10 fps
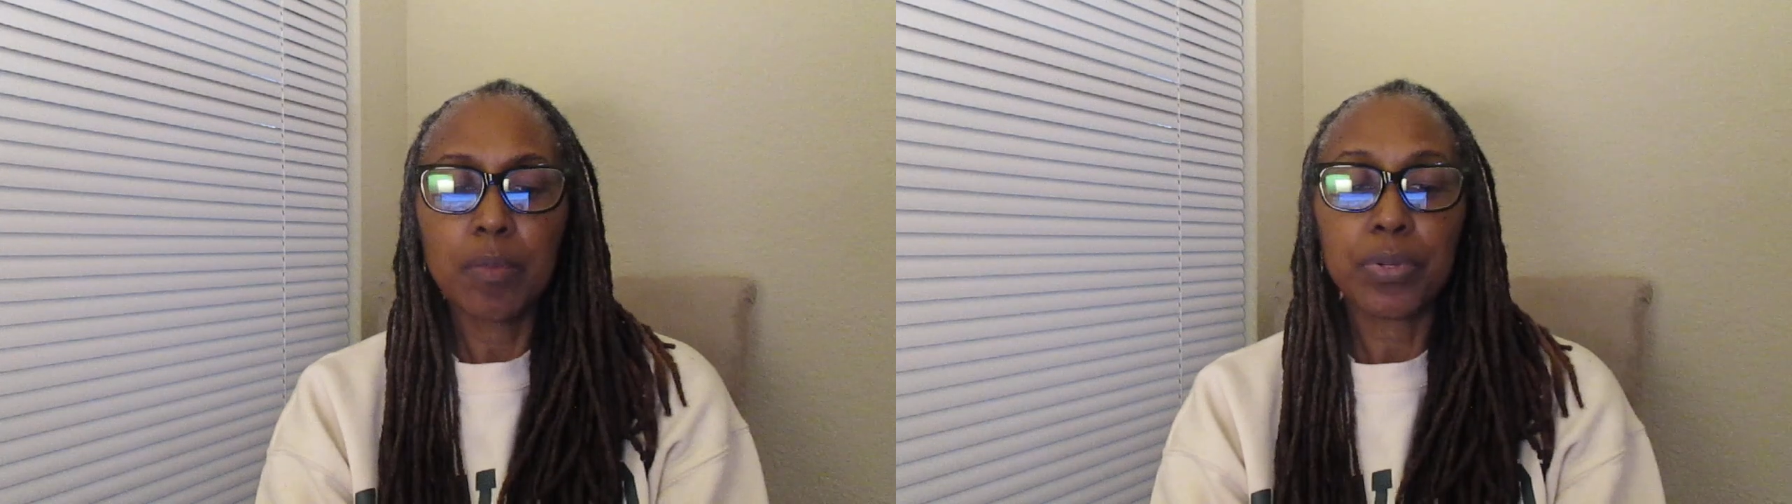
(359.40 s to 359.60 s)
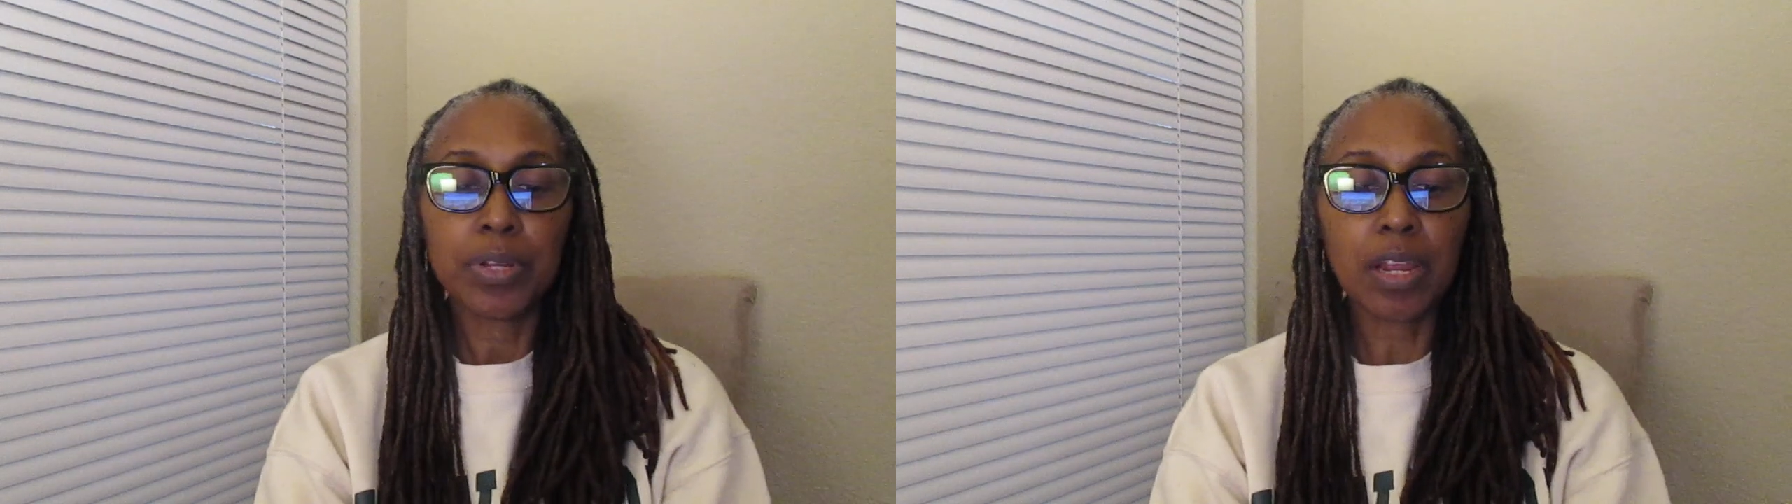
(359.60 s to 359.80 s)

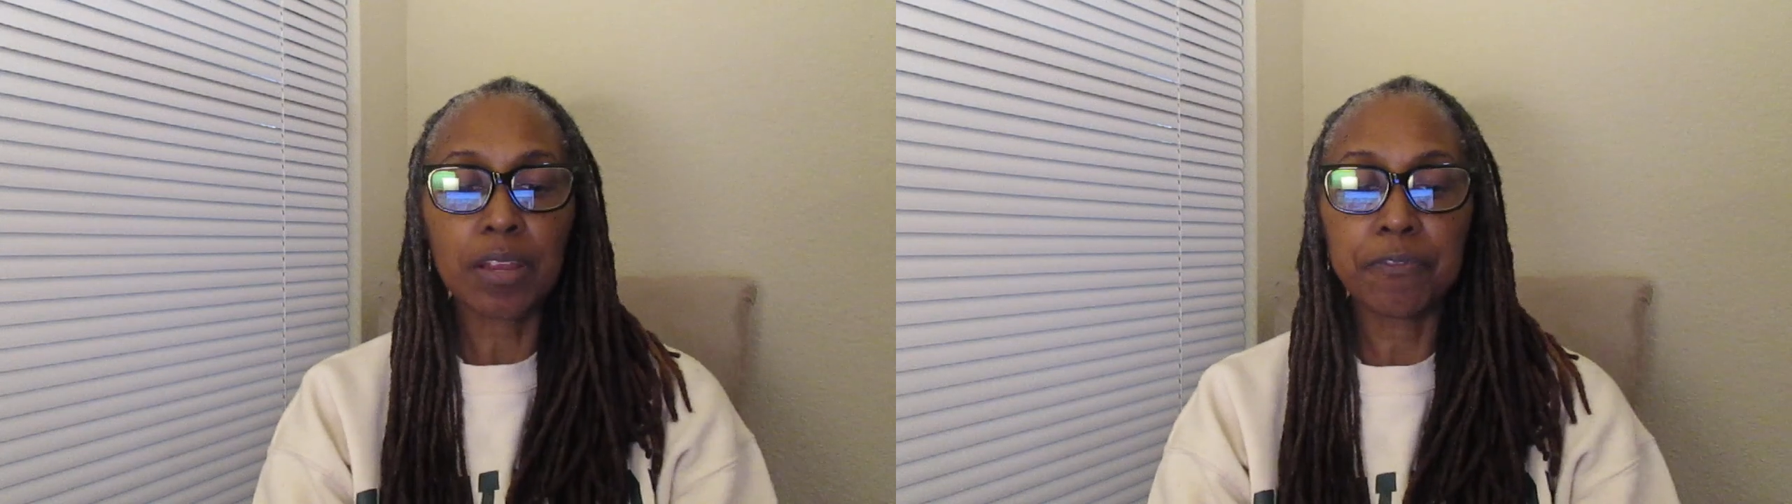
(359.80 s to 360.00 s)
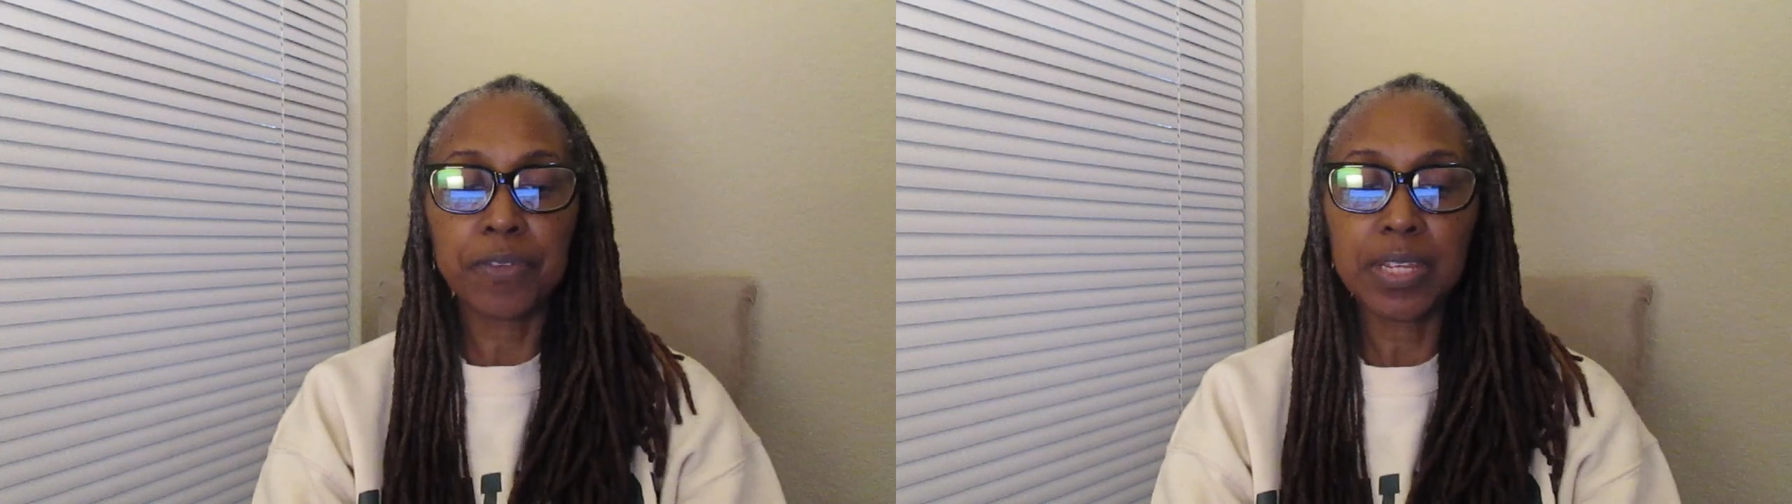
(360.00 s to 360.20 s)

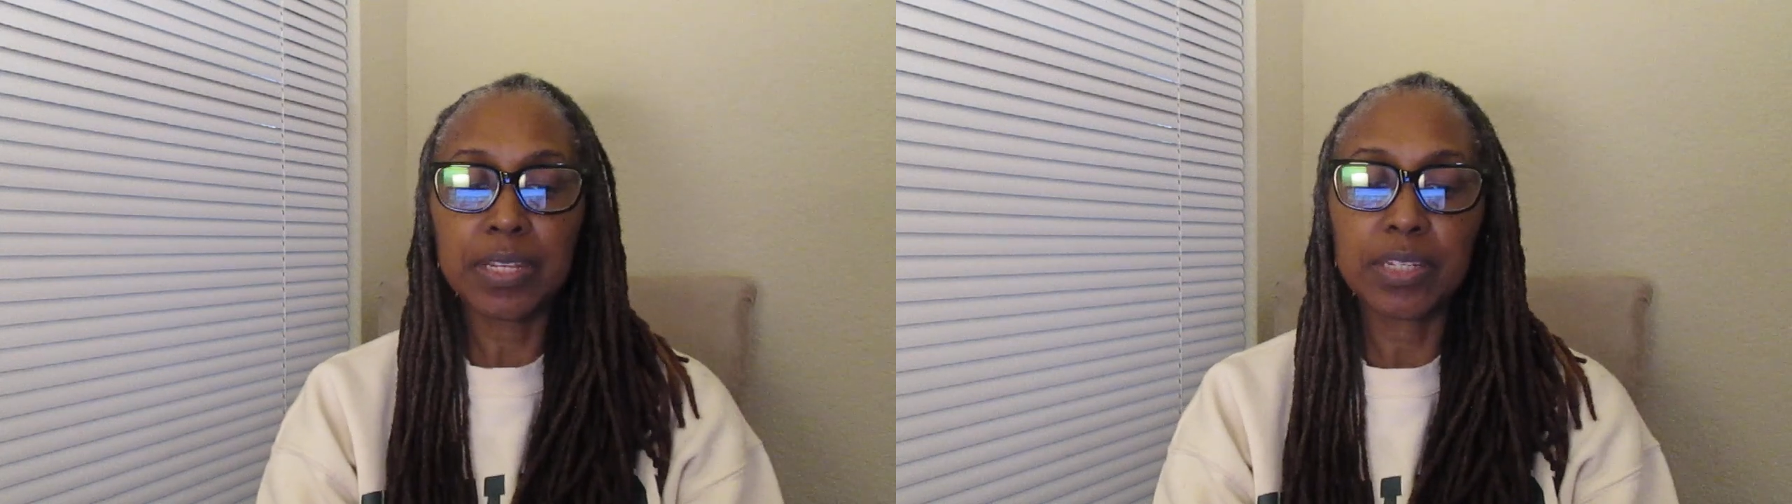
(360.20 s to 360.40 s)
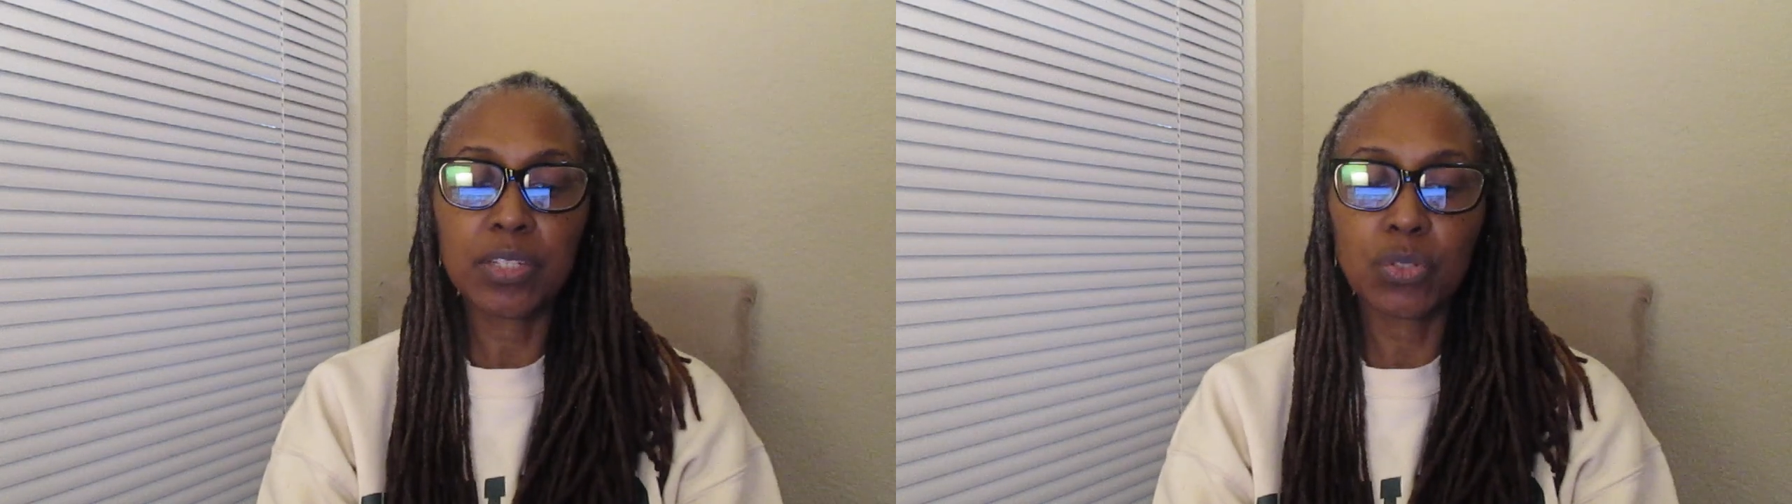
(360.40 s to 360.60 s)
Pornography
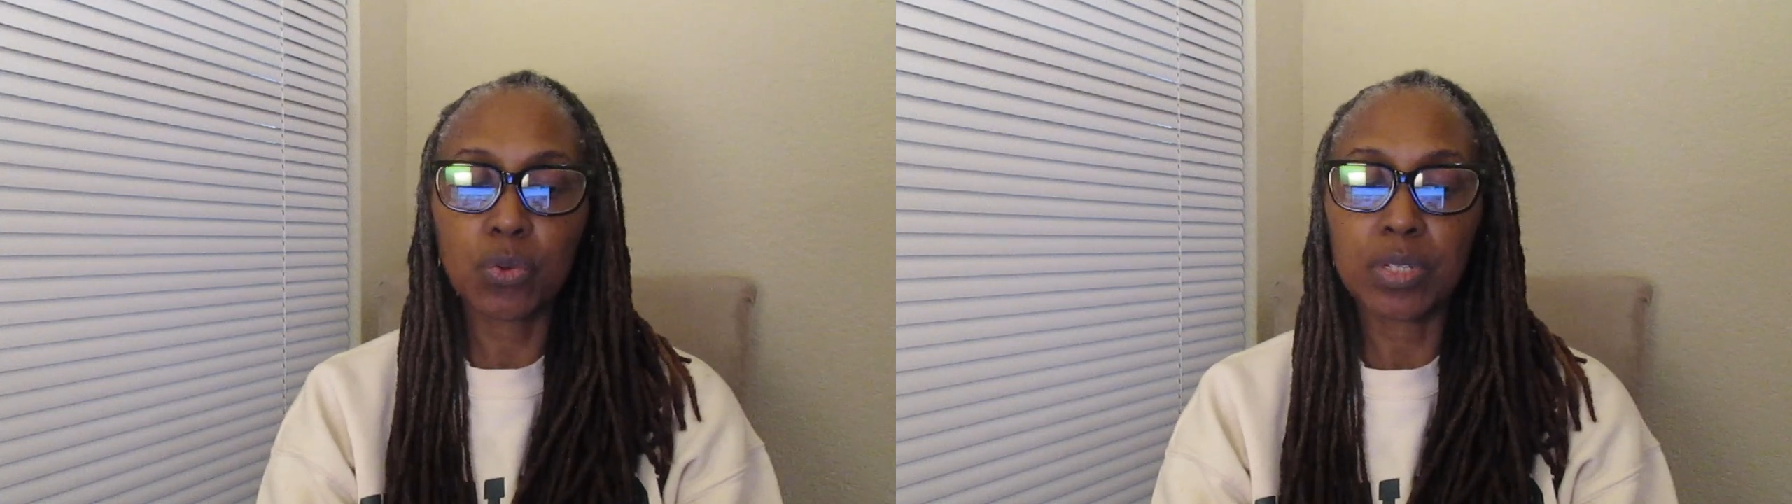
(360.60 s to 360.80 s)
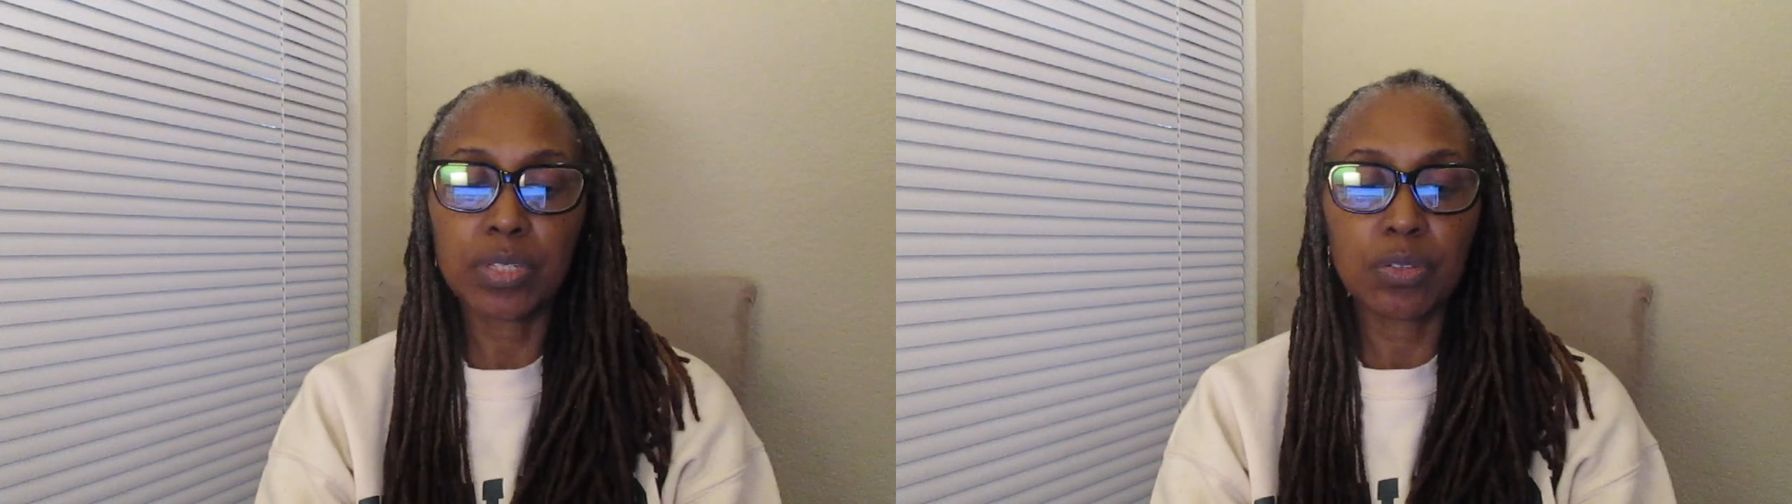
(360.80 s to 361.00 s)
distorts